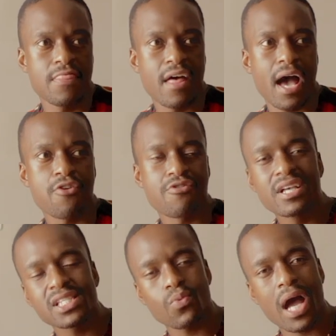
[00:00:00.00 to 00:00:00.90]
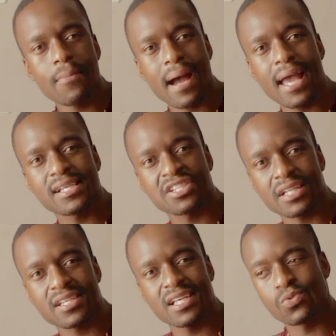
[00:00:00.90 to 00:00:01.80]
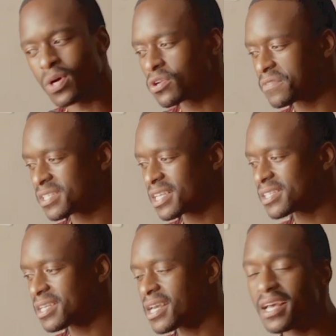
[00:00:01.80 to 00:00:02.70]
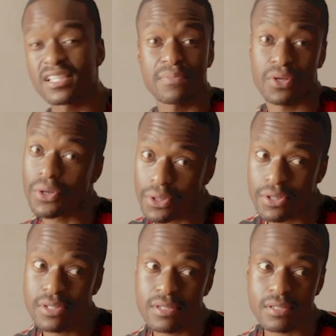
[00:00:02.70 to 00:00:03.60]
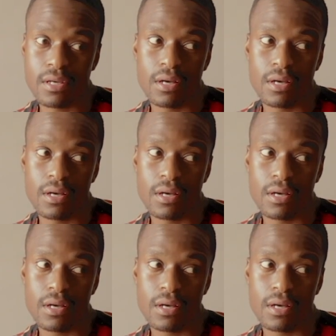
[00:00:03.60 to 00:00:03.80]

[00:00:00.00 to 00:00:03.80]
The reason why my shutter is 1/60 is because